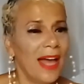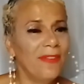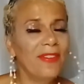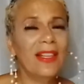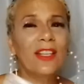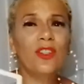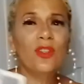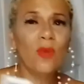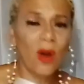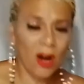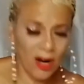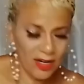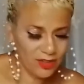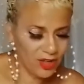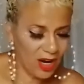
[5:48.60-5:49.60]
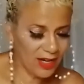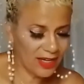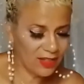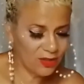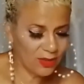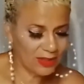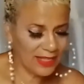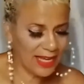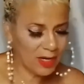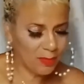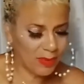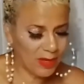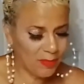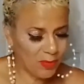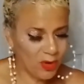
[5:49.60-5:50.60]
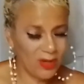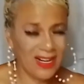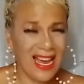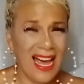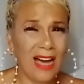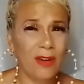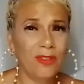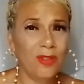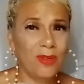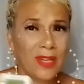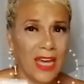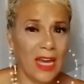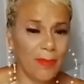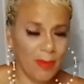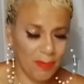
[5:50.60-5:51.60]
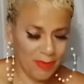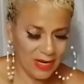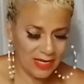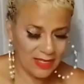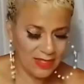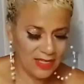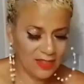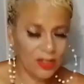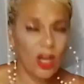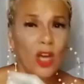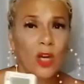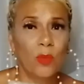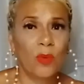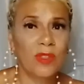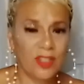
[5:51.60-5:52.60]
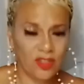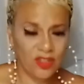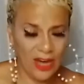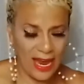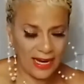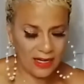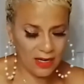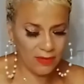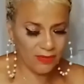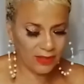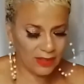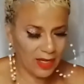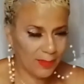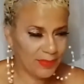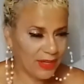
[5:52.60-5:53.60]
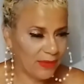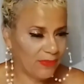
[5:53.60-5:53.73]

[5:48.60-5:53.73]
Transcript: I feel like you are talking to a lot of people on how you came upon this with the Jack of Clubs.